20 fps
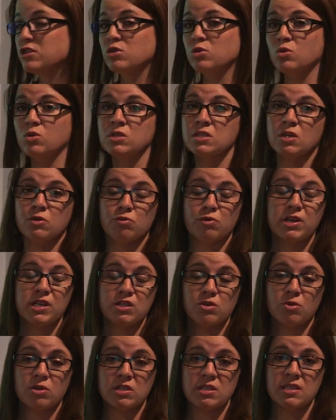the tools and
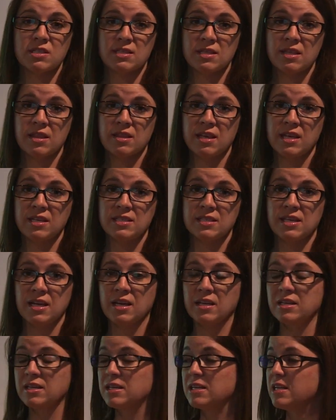resources that they
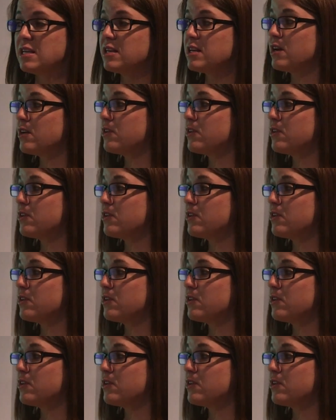stand in need